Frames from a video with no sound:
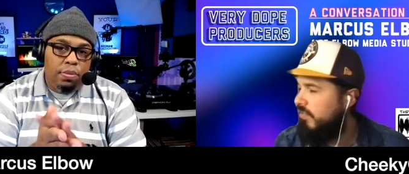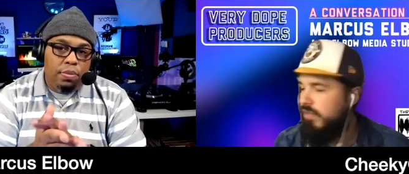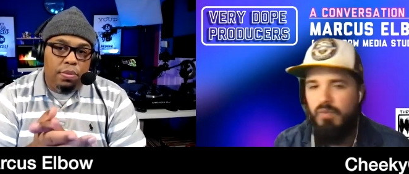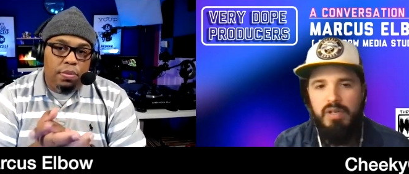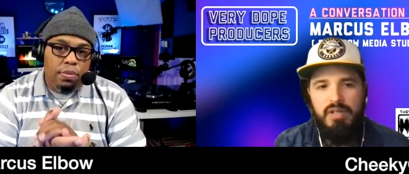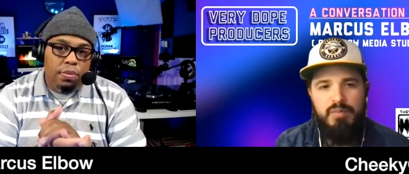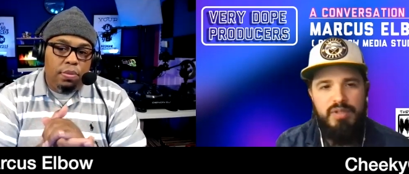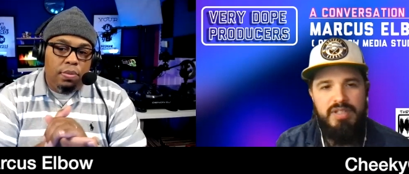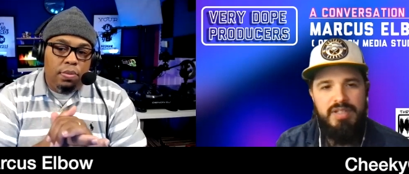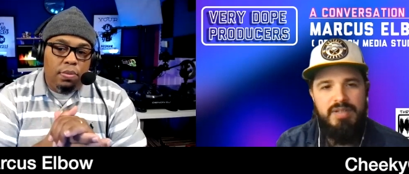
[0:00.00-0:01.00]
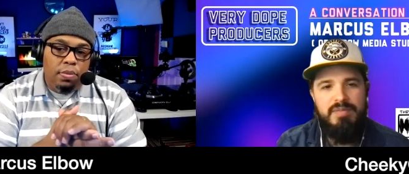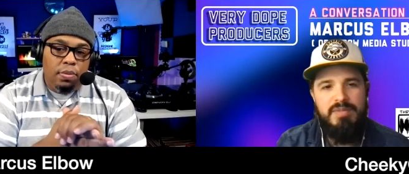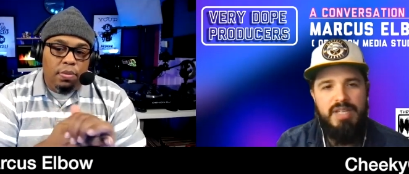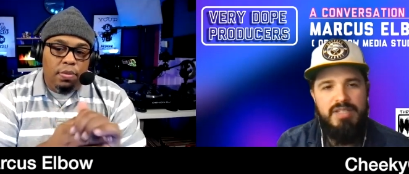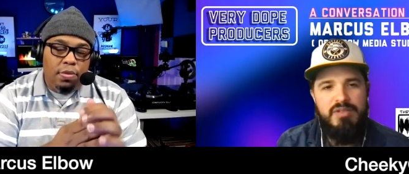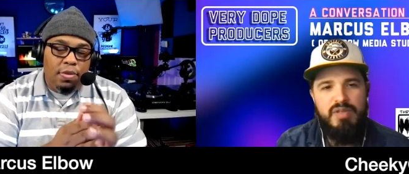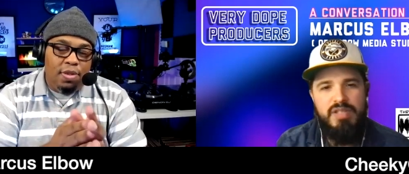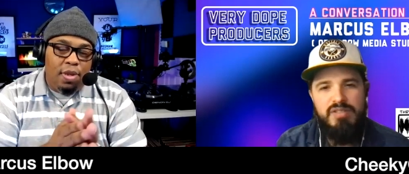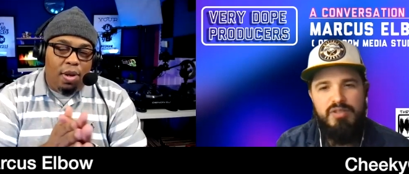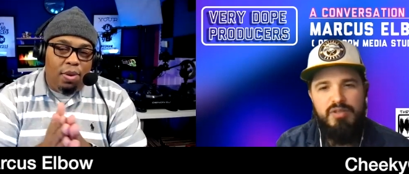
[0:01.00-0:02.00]
Speaker 1: as well, but um, yeah,
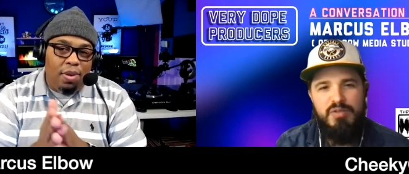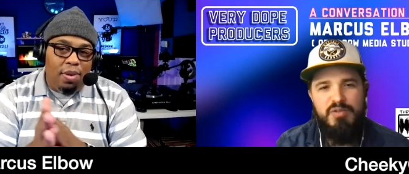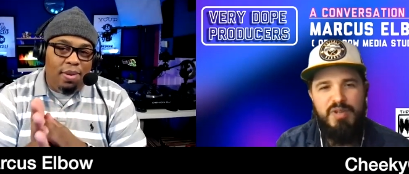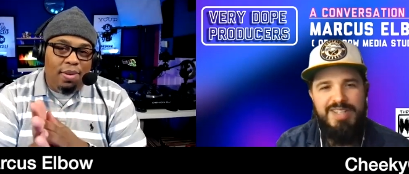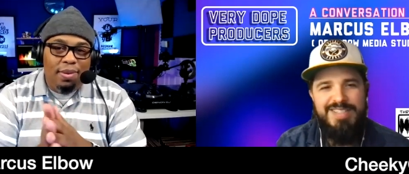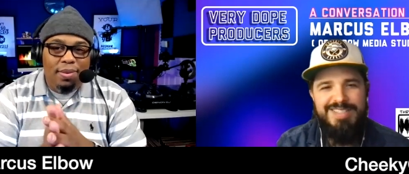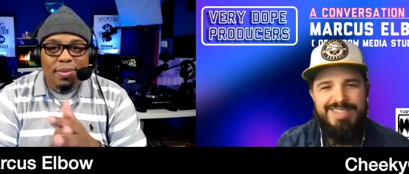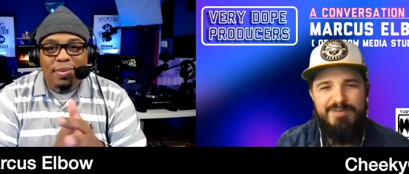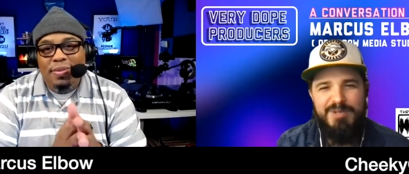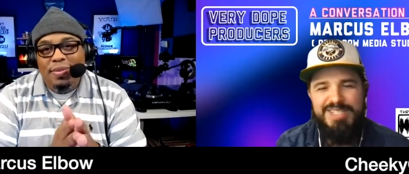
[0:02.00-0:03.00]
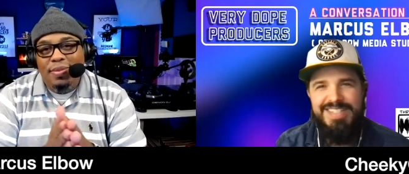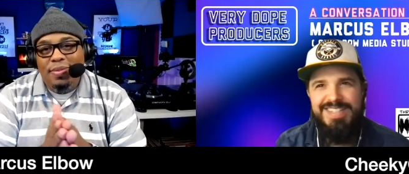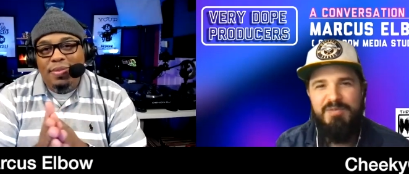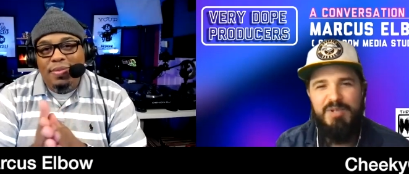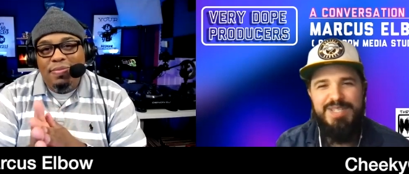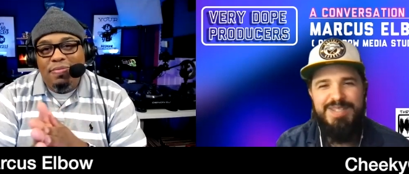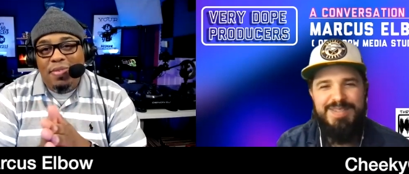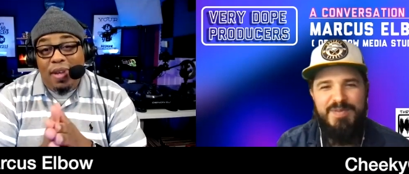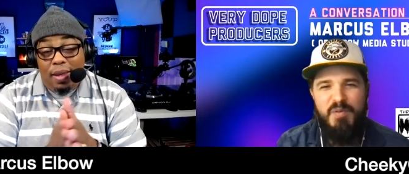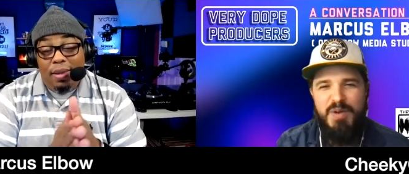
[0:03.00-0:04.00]
2002 so Tritons and Reason,
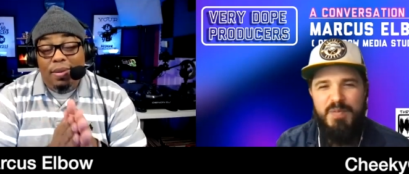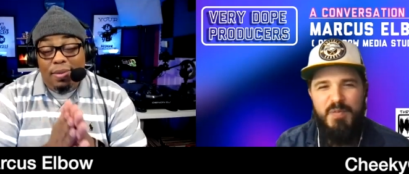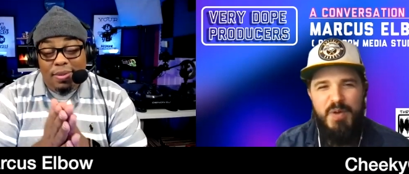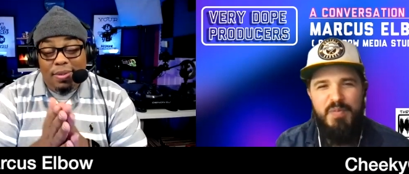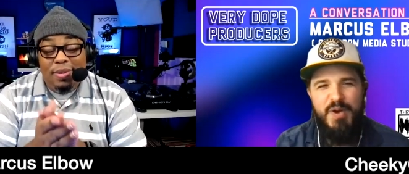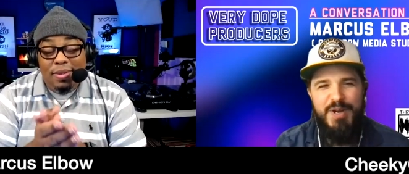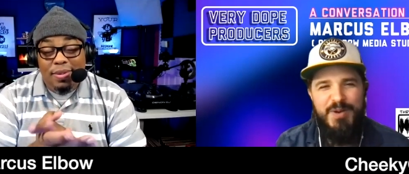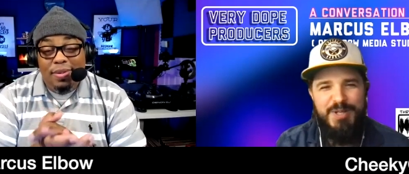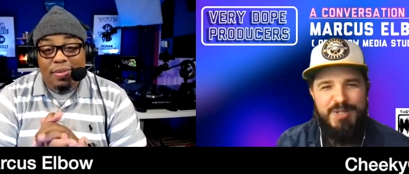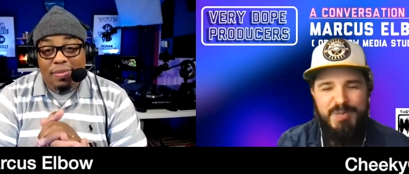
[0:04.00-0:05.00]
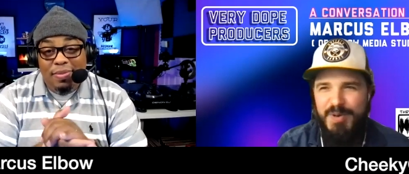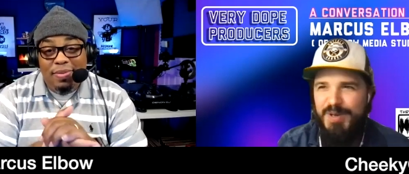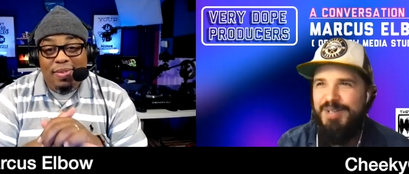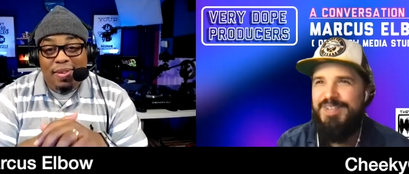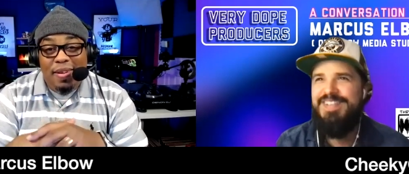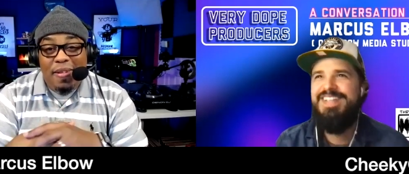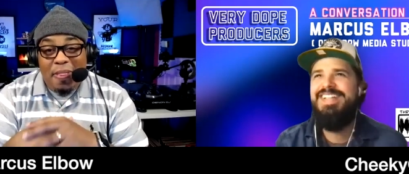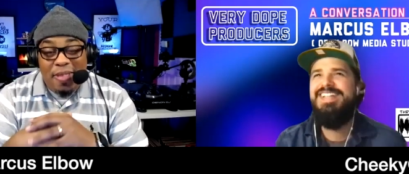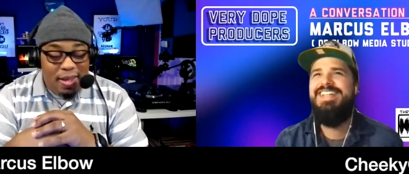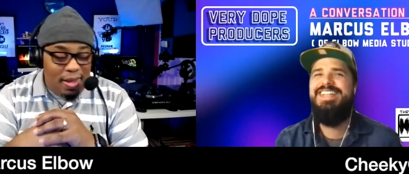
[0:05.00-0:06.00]
Reason yeah. 1.0 or 2.0.
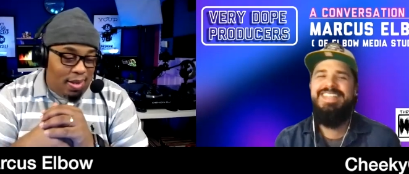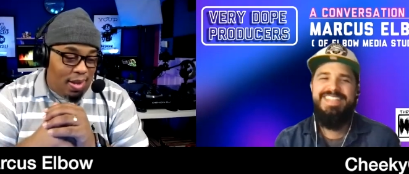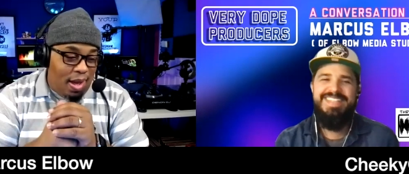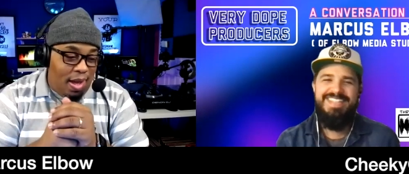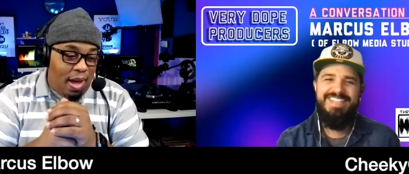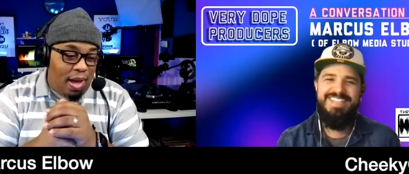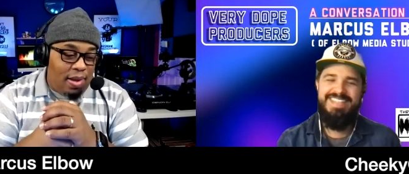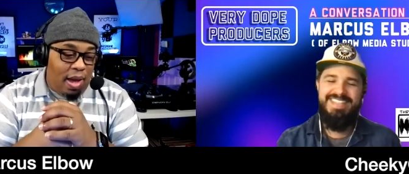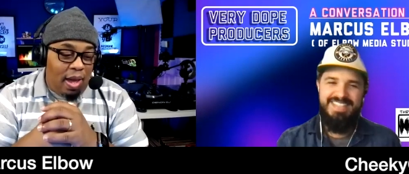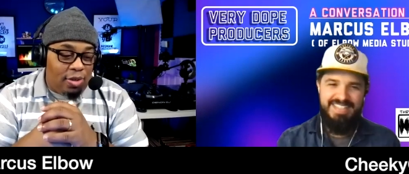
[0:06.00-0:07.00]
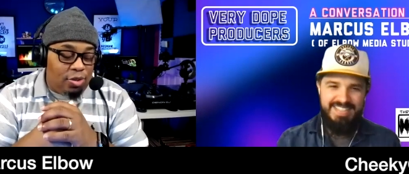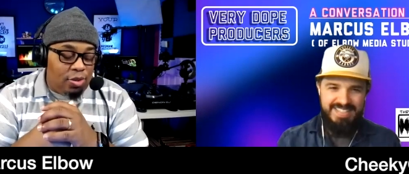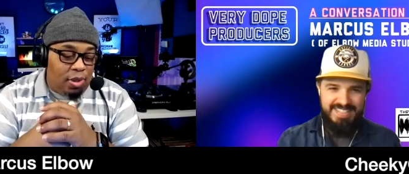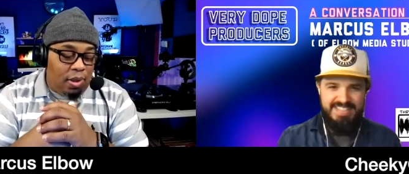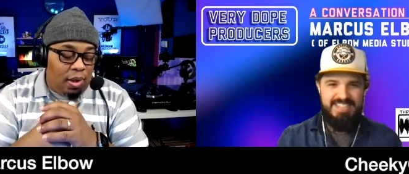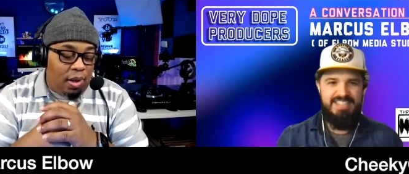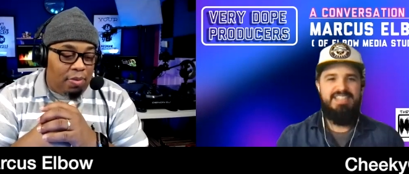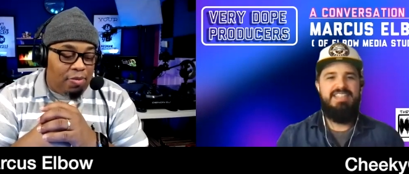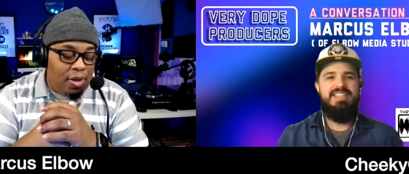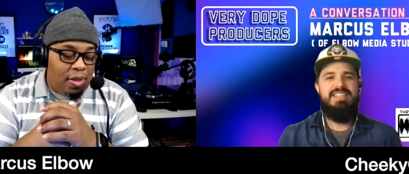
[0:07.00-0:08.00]
Speaker 2: Yeah, yeah, yeah. I I actually
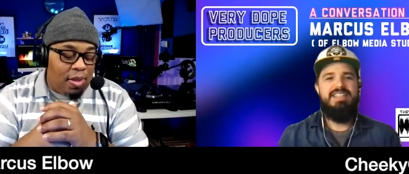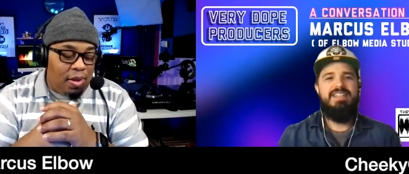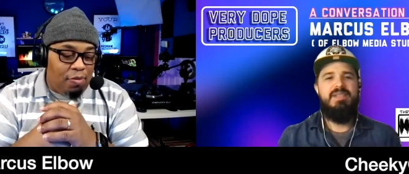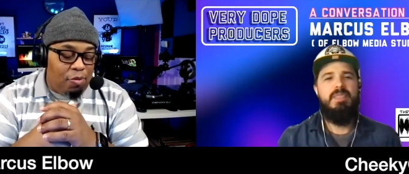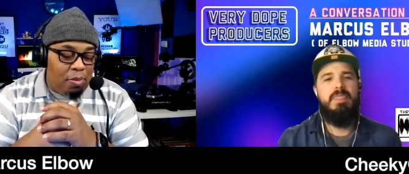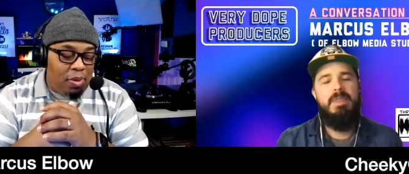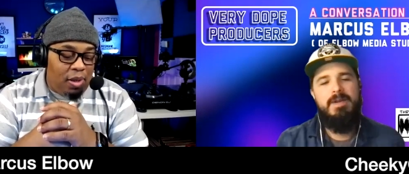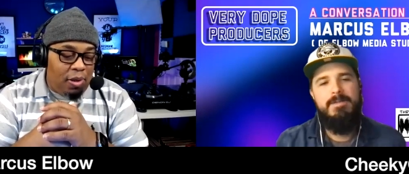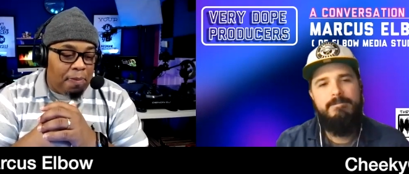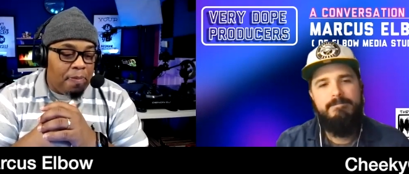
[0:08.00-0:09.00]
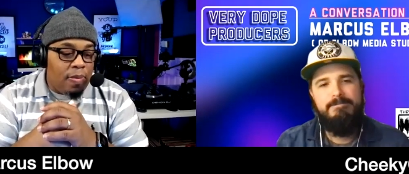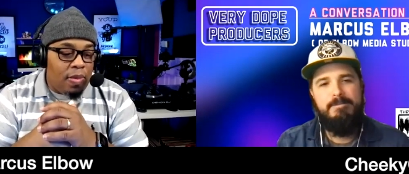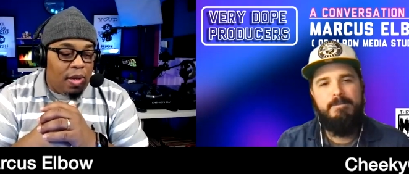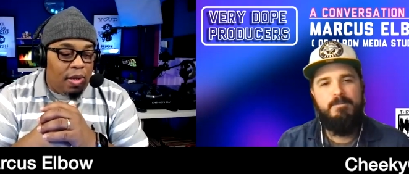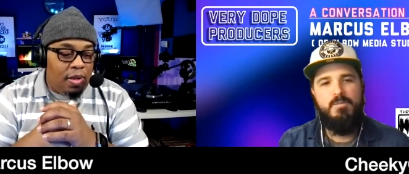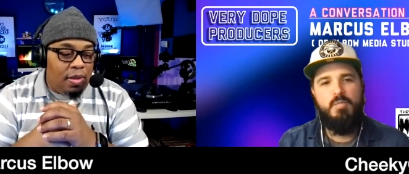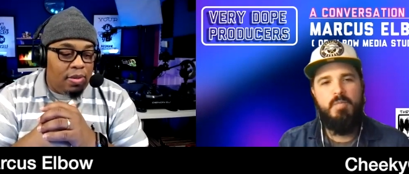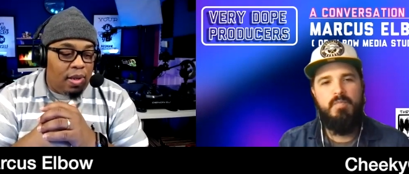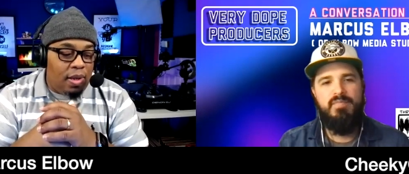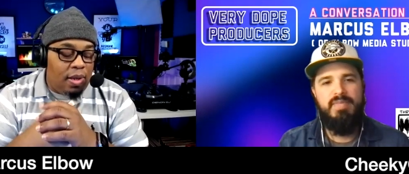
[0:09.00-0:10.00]
uh, funny thing for me
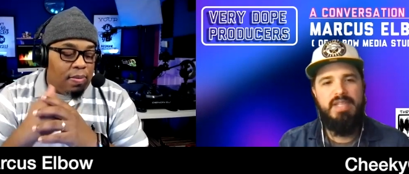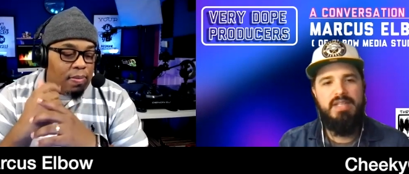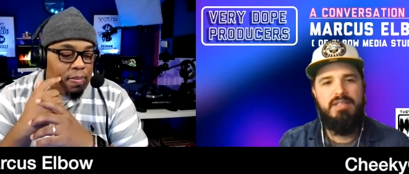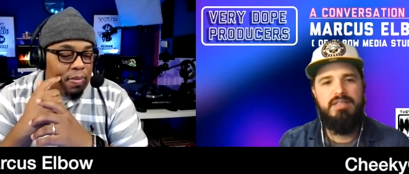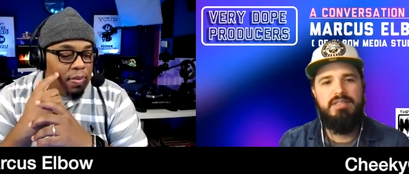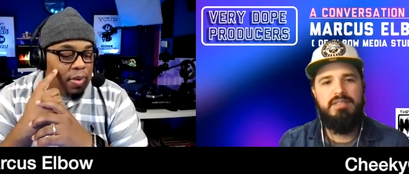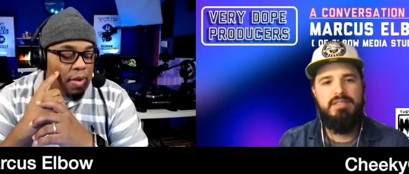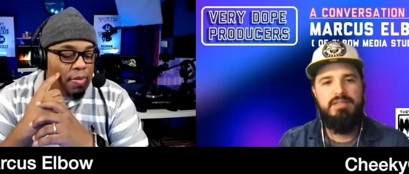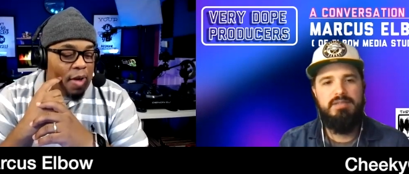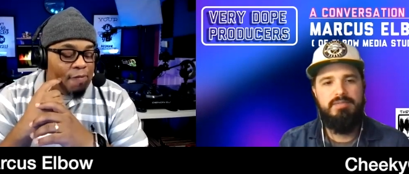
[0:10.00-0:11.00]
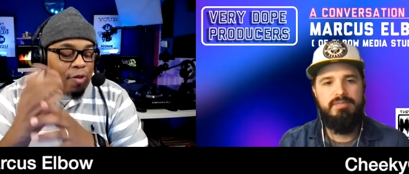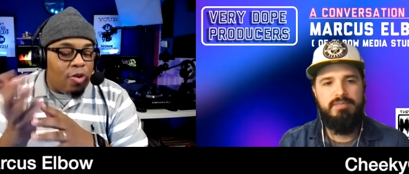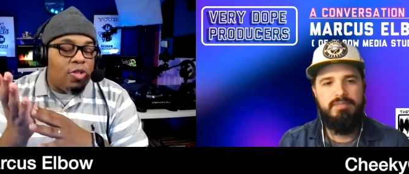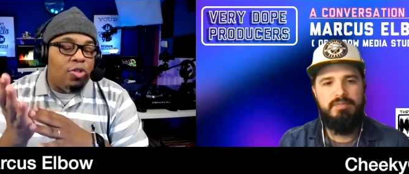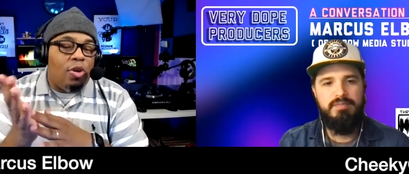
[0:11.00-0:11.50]
is when I, when I first saw